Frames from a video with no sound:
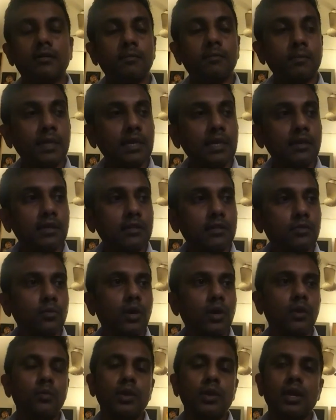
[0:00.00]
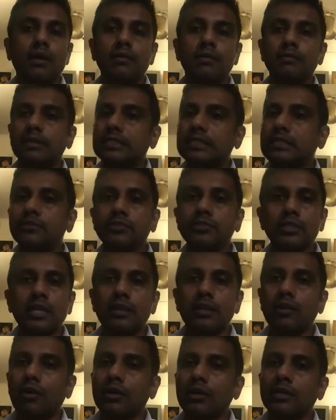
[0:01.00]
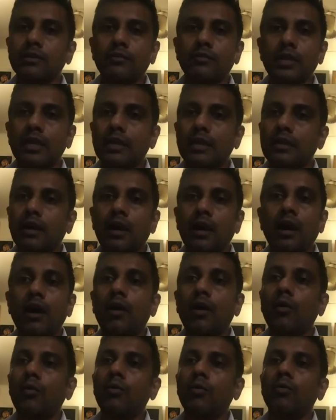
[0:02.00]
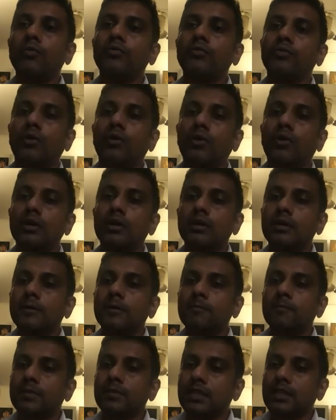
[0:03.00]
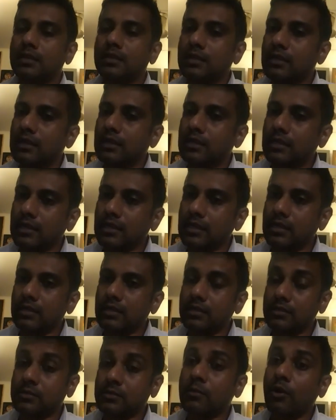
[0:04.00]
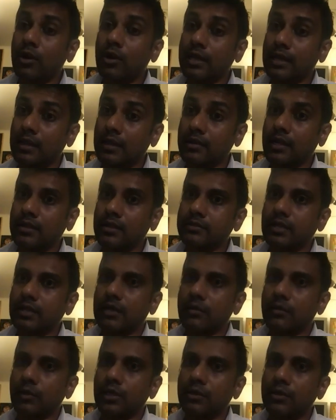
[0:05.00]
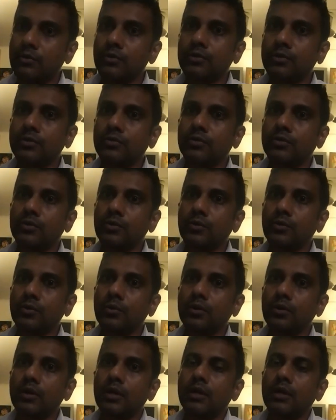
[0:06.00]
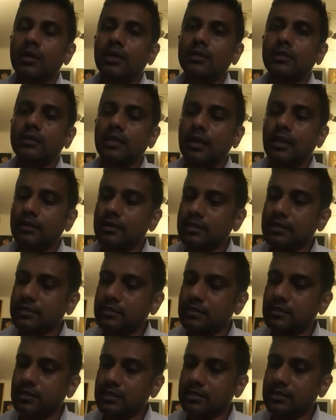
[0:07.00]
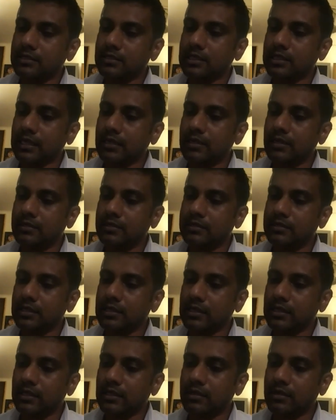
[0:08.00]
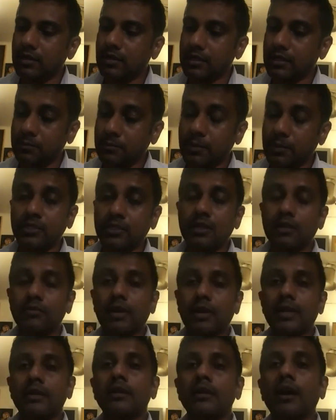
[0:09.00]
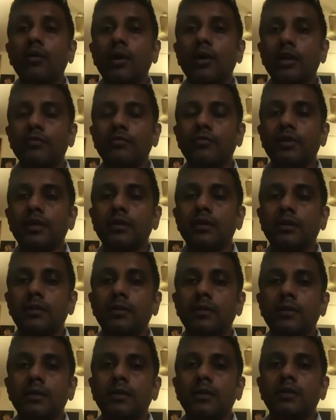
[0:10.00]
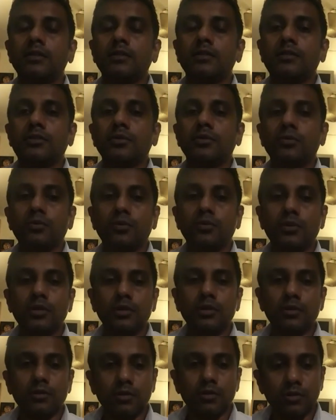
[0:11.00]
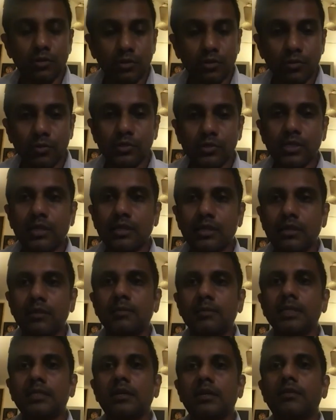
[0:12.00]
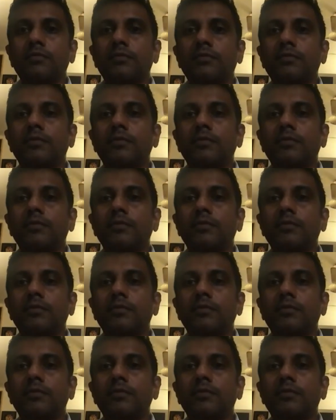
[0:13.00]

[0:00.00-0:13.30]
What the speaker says: periods where we are essentially locked away in our house or in small areas than we used to, there is this tendency, especially right now, I feel, to lose a little bit of